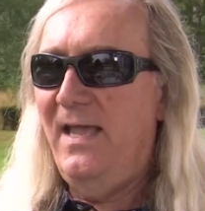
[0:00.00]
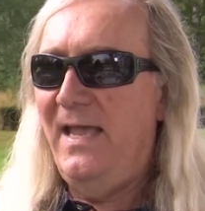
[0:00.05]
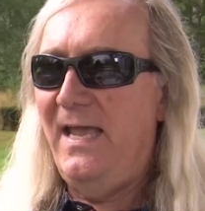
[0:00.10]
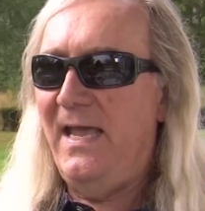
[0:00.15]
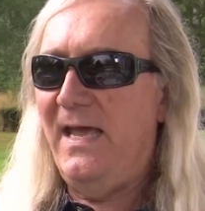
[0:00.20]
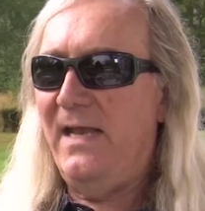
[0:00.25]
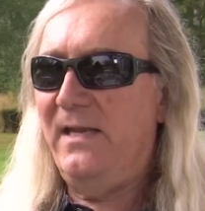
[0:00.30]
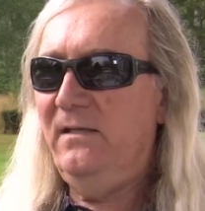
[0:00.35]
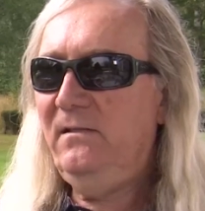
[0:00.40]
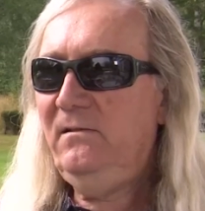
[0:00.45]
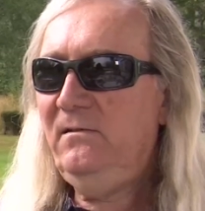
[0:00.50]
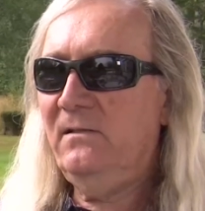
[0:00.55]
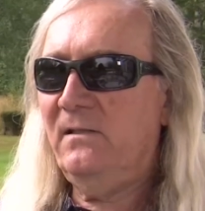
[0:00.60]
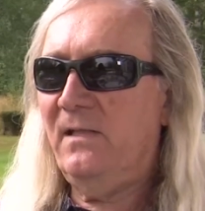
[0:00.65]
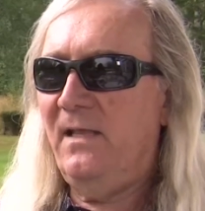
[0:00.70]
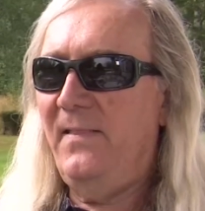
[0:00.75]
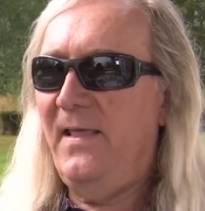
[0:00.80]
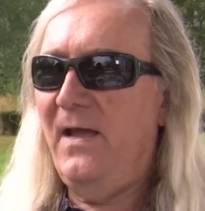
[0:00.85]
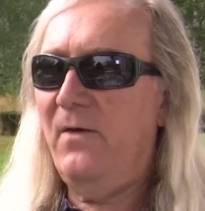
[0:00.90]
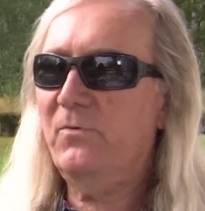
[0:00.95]
And
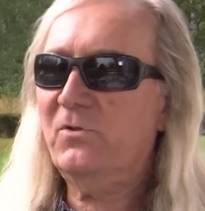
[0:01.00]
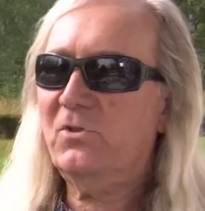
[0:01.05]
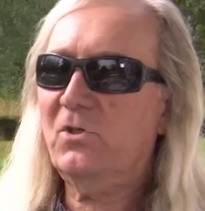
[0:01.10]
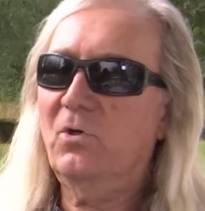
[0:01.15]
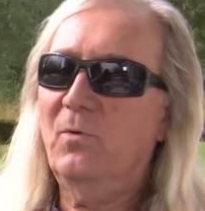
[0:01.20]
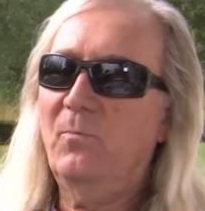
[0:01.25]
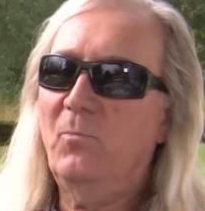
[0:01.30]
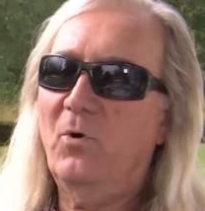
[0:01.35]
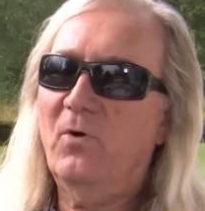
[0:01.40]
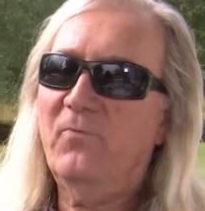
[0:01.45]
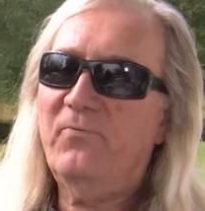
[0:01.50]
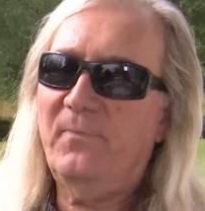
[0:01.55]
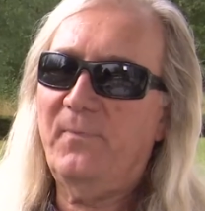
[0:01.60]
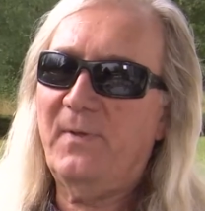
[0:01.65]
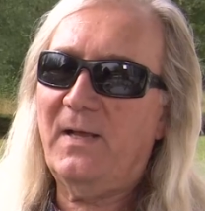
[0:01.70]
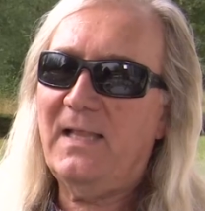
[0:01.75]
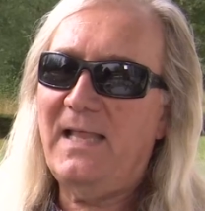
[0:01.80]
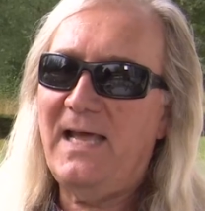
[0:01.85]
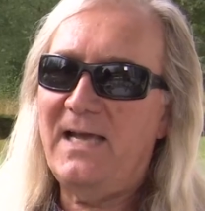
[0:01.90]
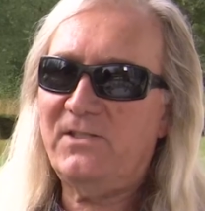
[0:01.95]
and that was a little more from
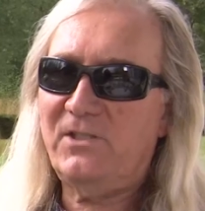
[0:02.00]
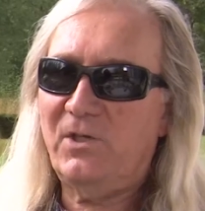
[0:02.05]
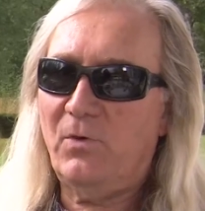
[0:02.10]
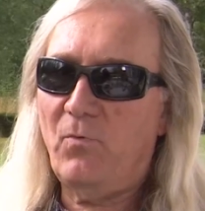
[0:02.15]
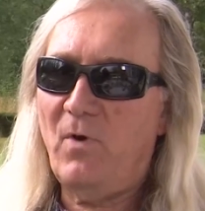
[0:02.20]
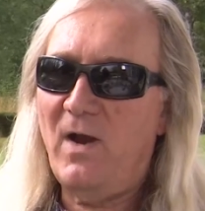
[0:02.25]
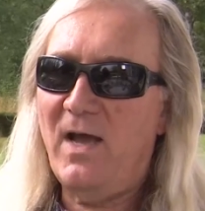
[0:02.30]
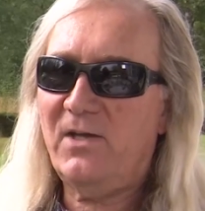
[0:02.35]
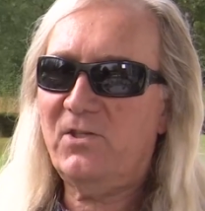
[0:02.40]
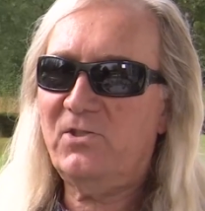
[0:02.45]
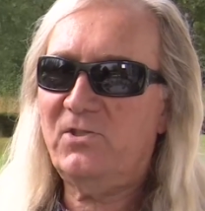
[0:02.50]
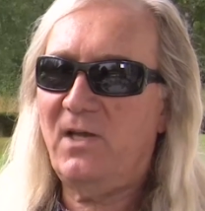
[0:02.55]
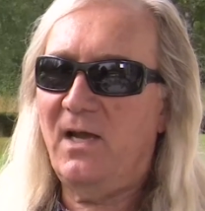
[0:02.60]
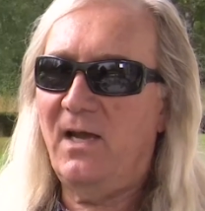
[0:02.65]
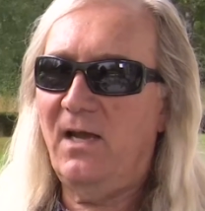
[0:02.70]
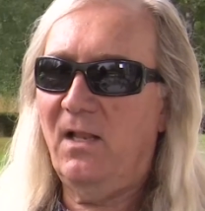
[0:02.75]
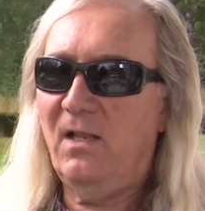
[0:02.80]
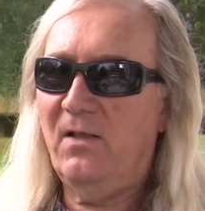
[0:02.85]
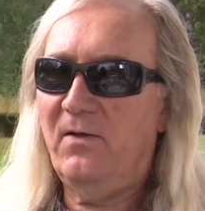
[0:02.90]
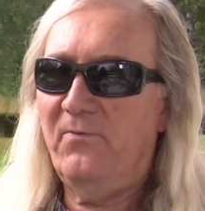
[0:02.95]
the classic rock
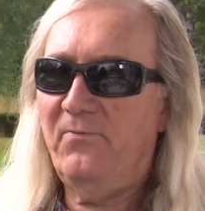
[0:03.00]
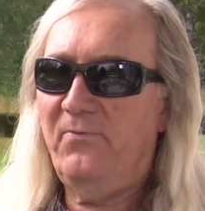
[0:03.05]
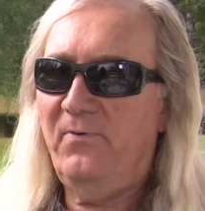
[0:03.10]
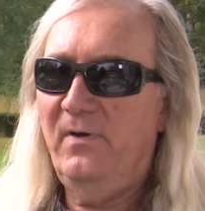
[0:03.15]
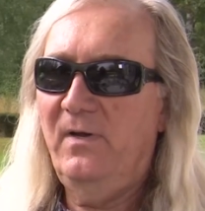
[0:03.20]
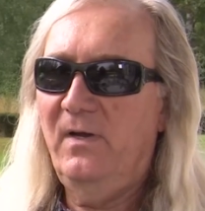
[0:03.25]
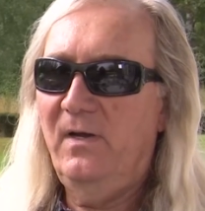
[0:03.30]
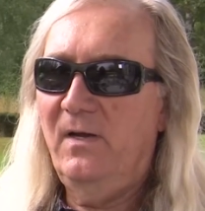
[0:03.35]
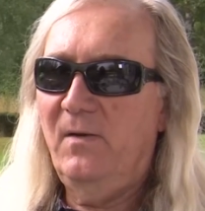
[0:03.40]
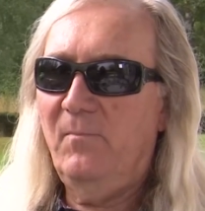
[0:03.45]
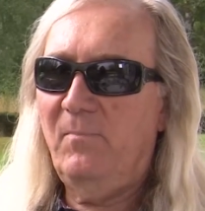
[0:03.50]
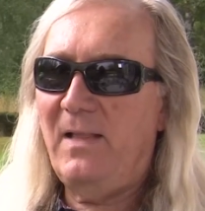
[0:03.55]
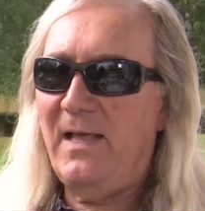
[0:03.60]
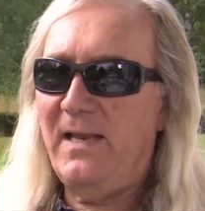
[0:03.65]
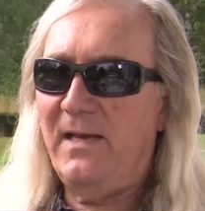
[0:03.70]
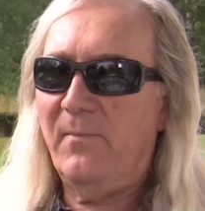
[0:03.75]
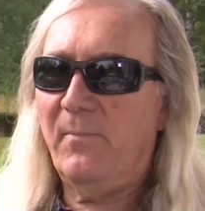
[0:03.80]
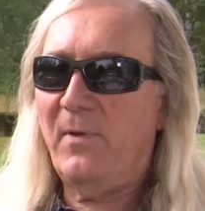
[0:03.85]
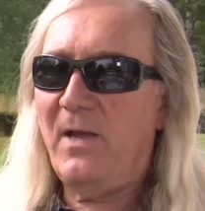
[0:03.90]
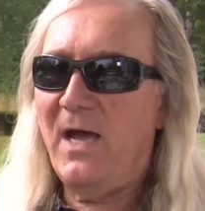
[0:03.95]
style of
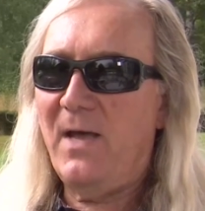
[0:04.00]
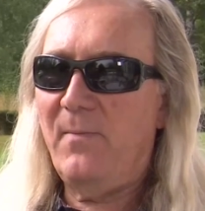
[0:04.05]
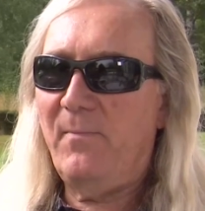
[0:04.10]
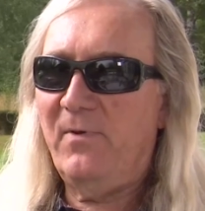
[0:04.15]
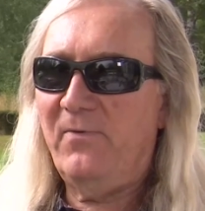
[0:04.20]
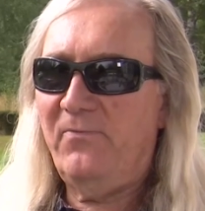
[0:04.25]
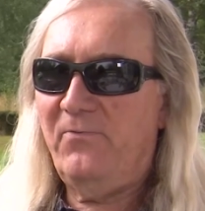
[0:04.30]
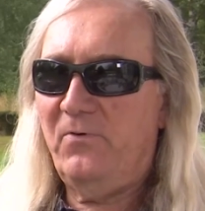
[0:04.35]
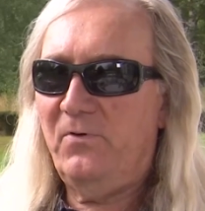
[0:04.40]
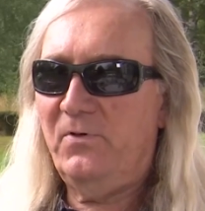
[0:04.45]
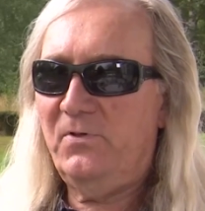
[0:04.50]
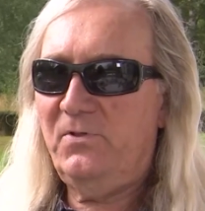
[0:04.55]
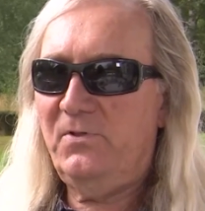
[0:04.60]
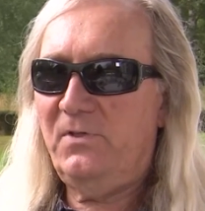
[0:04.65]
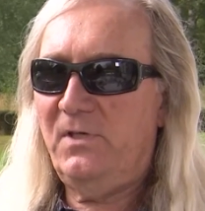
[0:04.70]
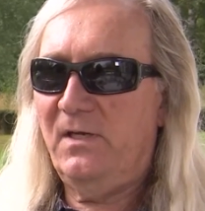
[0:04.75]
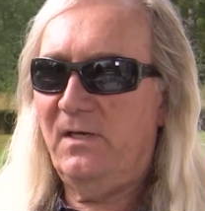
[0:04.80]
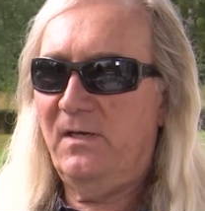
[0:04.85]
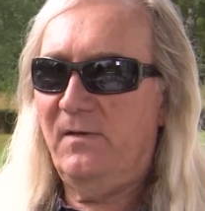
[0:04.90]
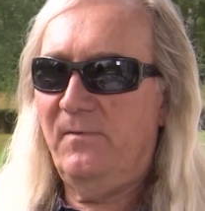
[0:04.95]
Platinum God, my first